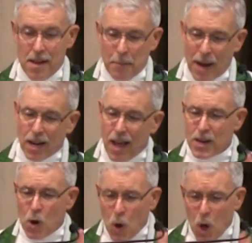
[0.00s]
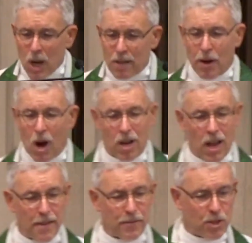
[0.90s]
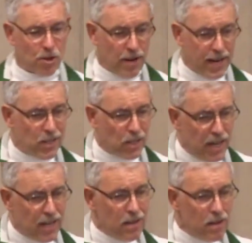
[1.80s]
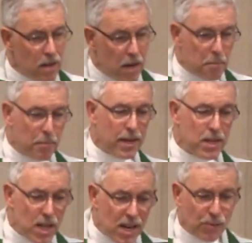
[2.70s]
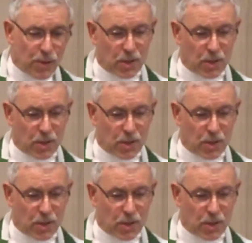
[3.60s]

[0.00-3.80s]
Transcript: But like all of our life journeys, hidden beneath the